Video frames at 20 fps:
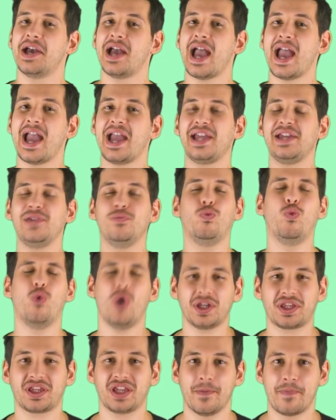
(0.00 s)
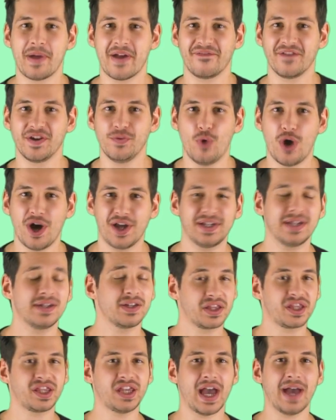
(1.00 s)
Hey, what's up everyone?
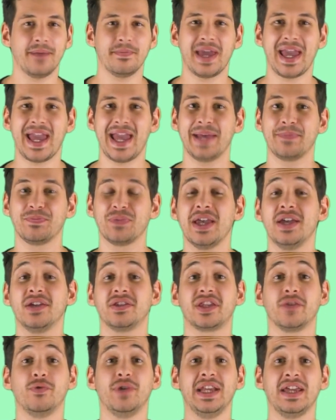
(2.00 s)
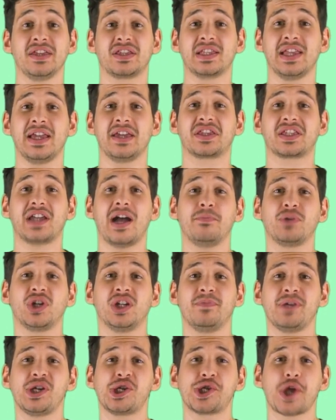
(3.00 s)
Sam here. So in this list, I'm
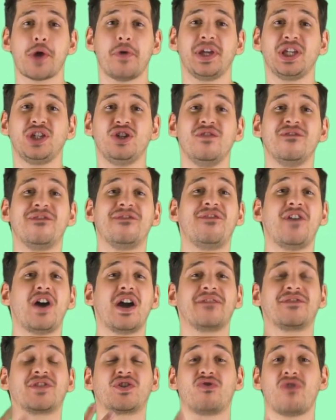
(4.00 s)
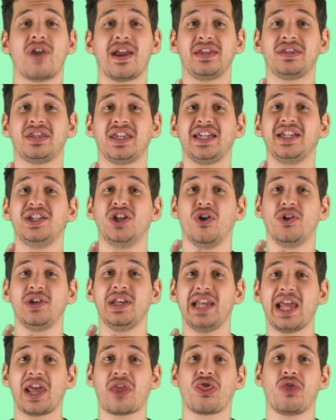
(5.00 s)
going to be showing you 5 crazy
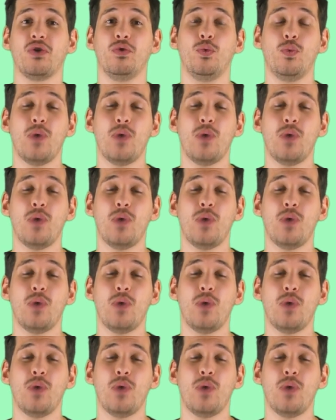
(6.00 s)
non-lethal